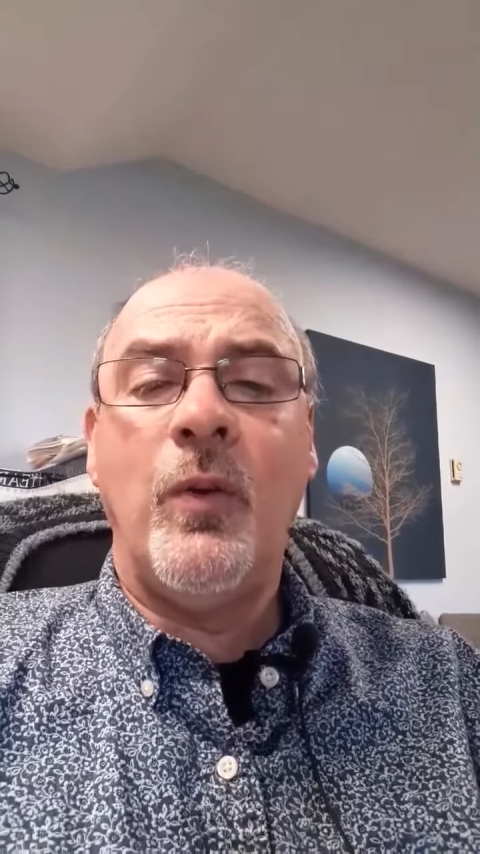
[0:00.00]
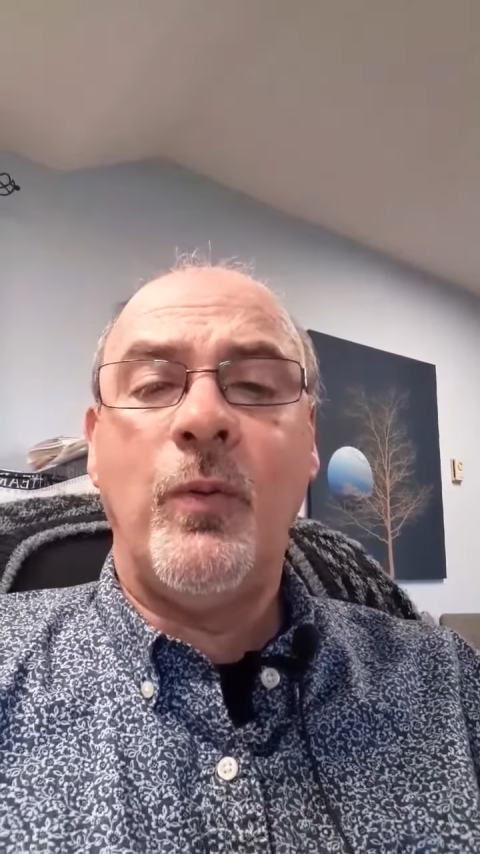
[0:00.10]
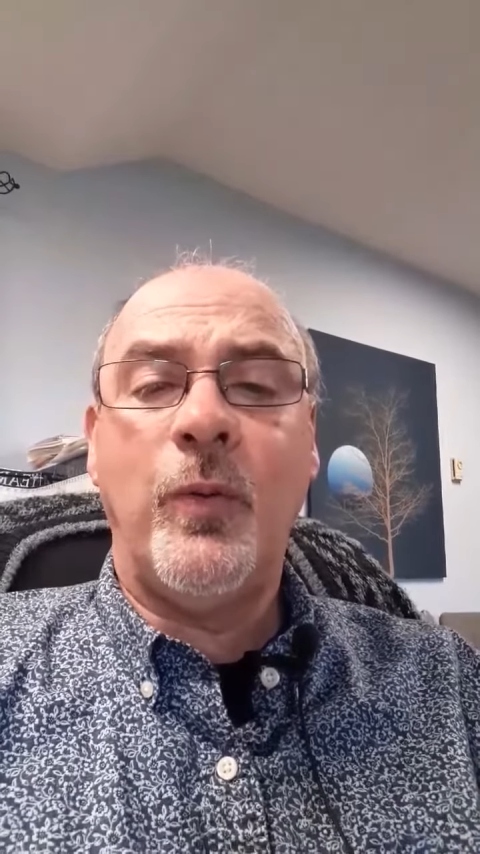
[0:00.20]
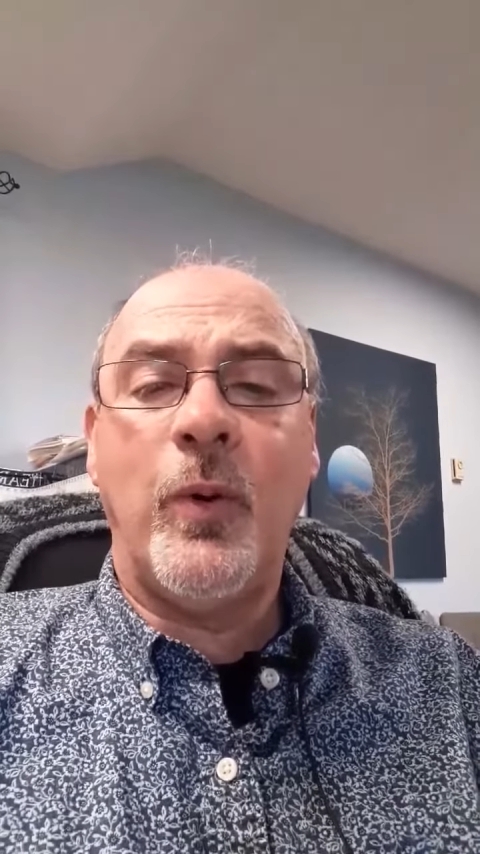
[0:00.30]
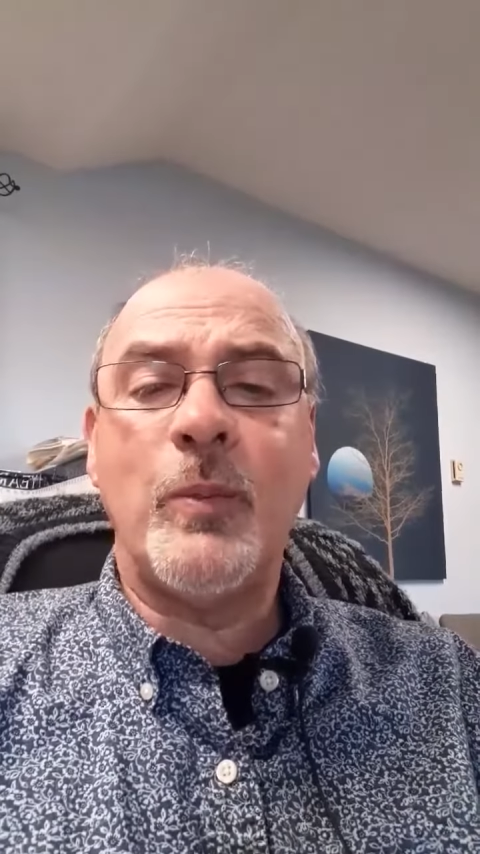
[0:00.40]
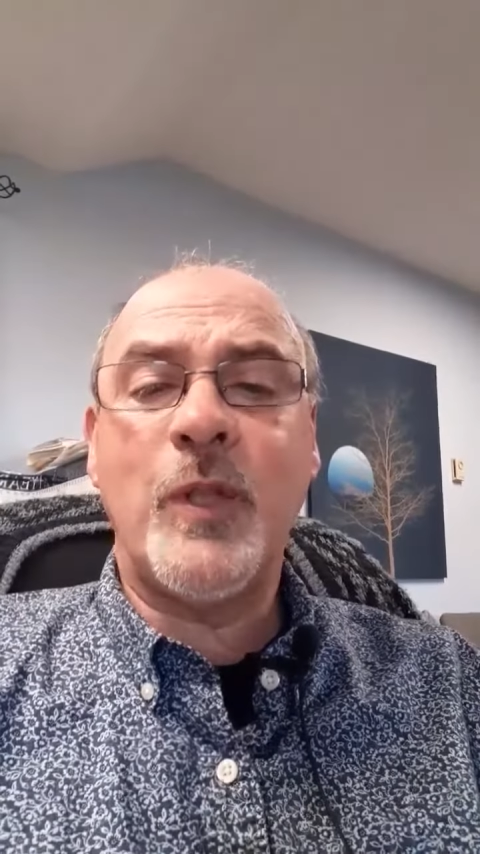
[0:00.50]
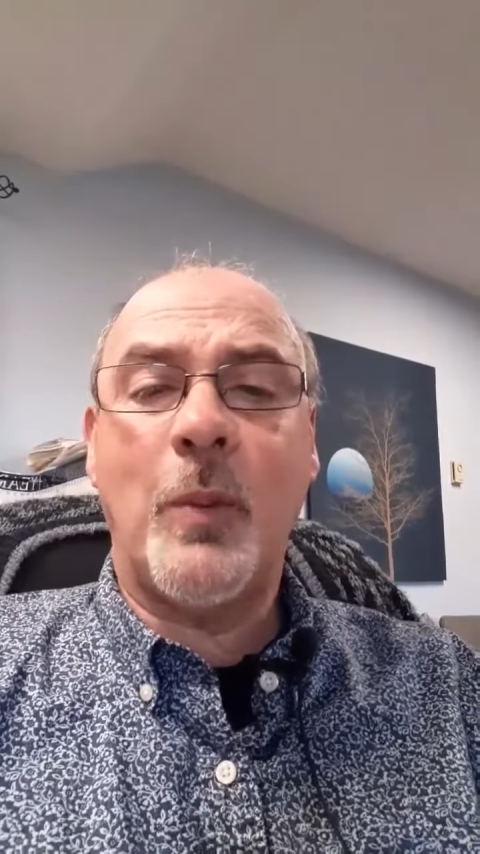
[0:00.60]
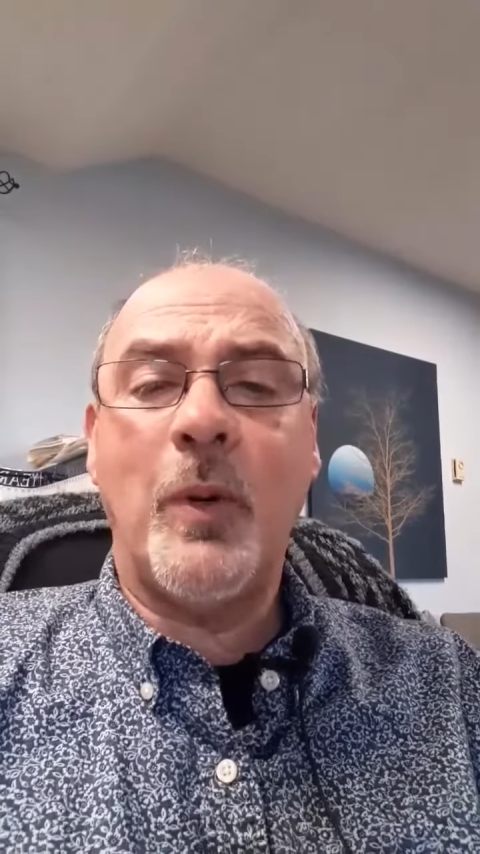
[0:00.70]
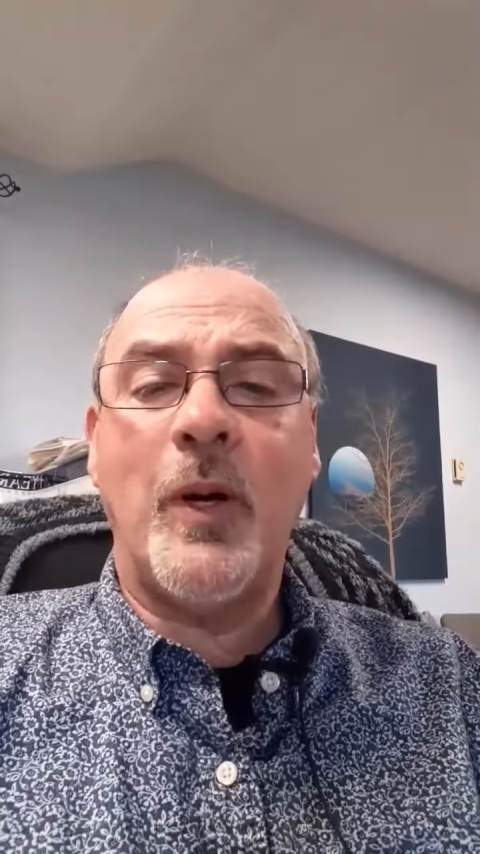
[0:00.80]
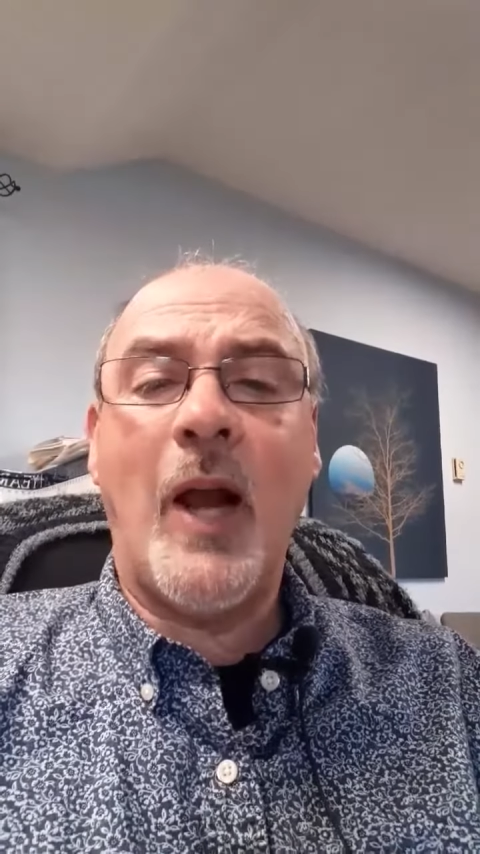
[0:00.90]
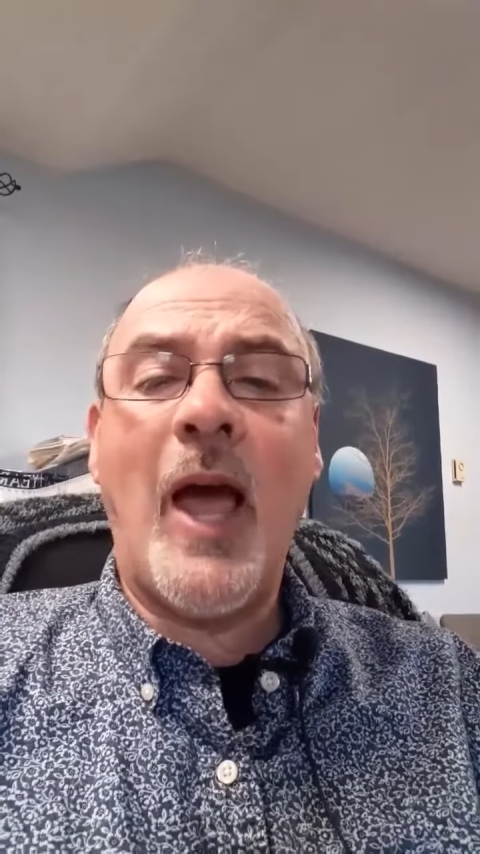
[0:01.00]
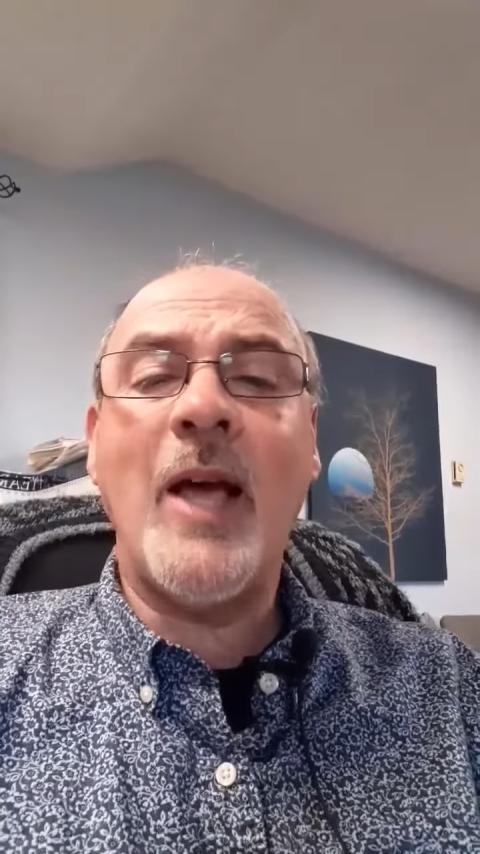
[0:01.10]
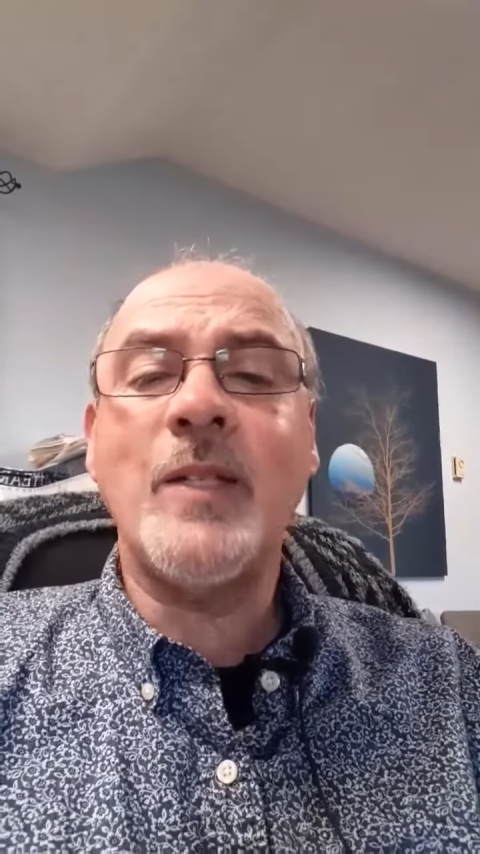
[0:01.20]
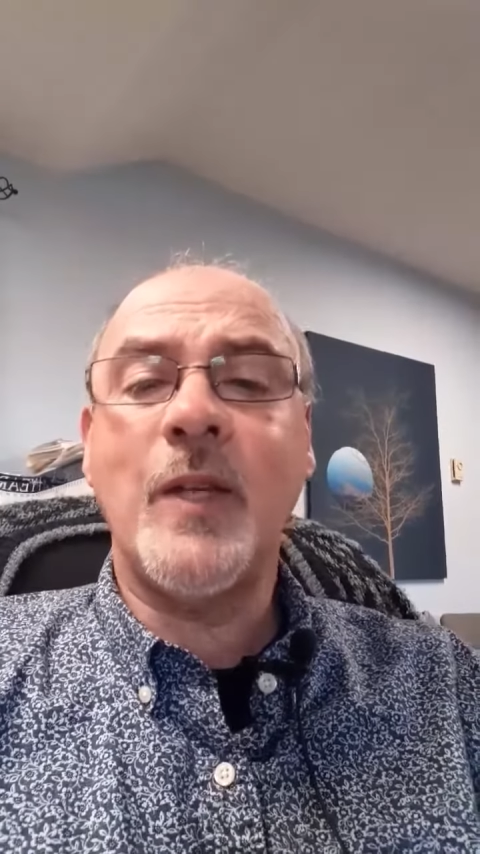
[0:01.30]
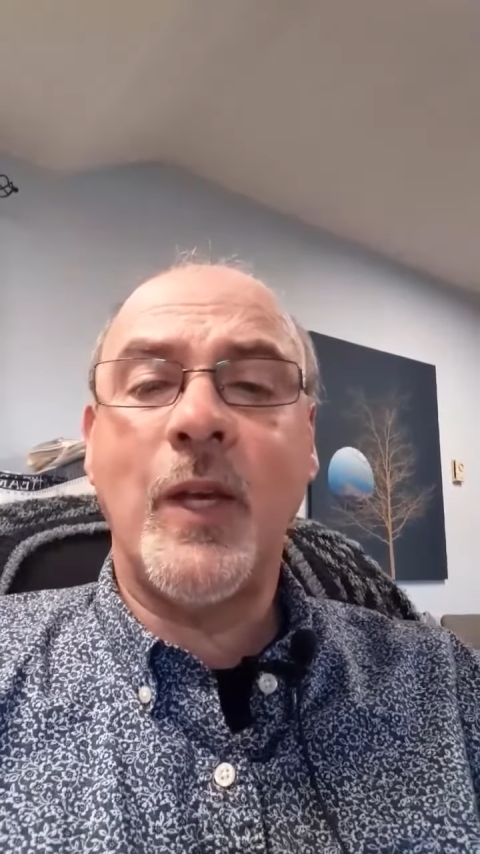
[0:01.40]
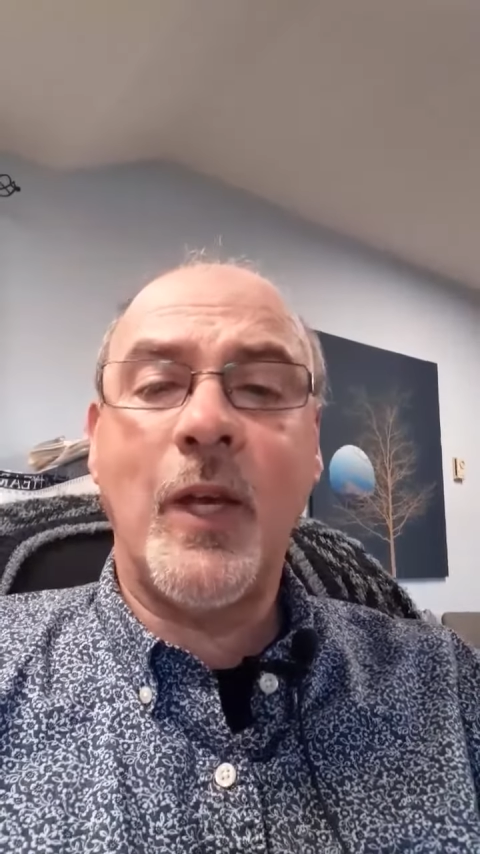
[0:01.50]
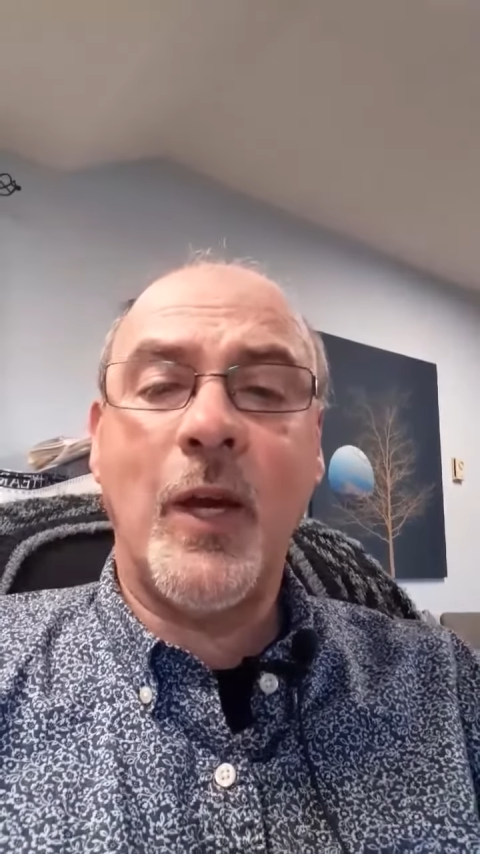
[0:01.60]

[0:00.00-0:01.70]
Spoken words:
from someone asking